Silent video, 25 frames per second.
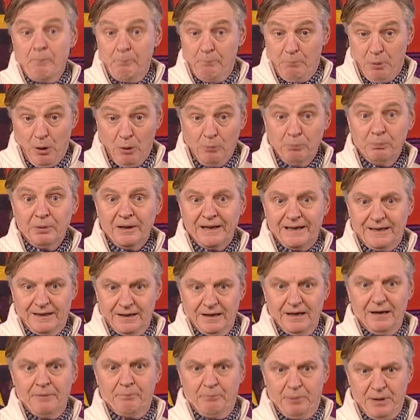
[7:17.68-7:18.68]

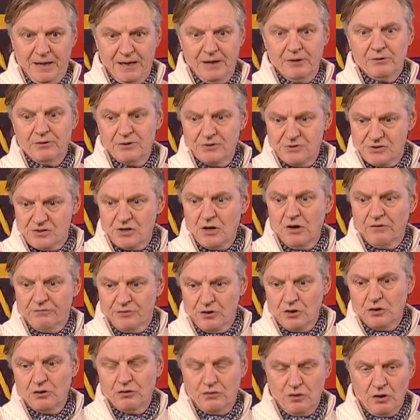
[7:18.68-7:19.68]
public appearance of
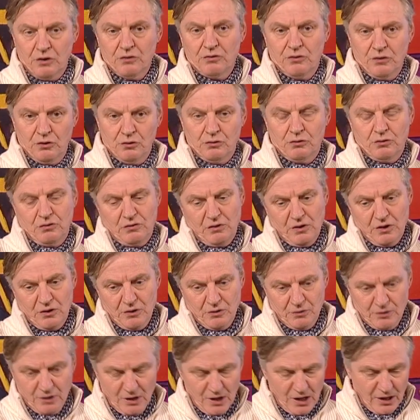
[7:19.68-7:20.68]

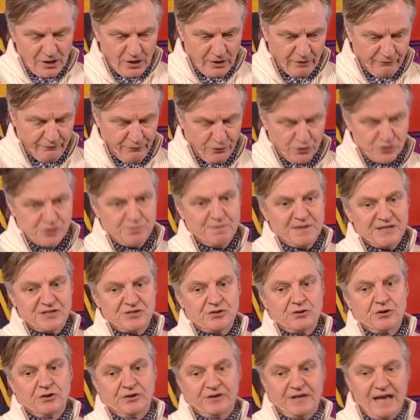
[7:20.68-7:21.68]
the First
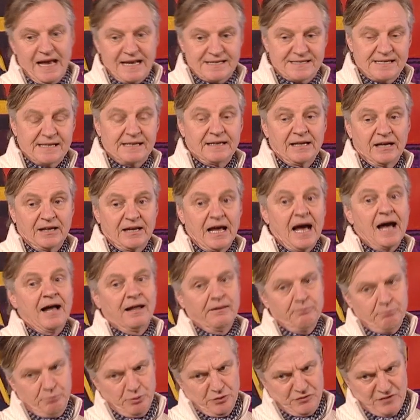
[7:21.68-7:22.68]
Minister designate
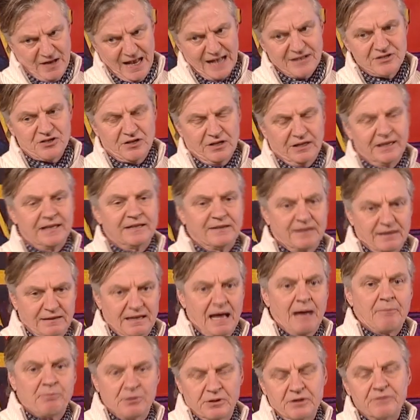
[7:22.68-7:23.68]
and potentially the
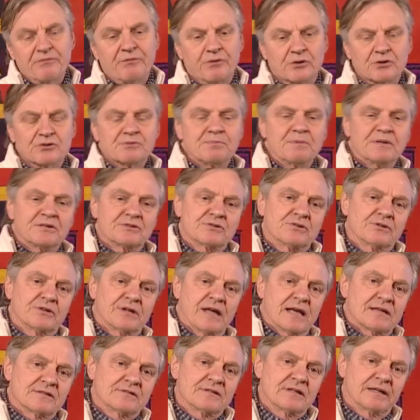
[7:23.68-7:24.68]
Deputy First Minister
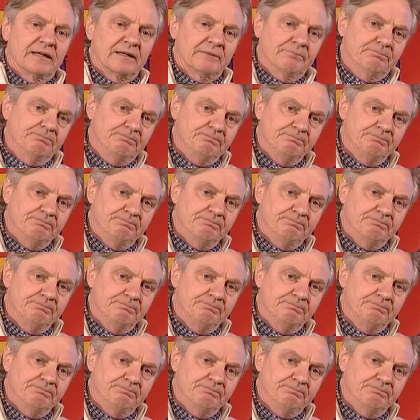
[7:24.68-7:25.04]
designate.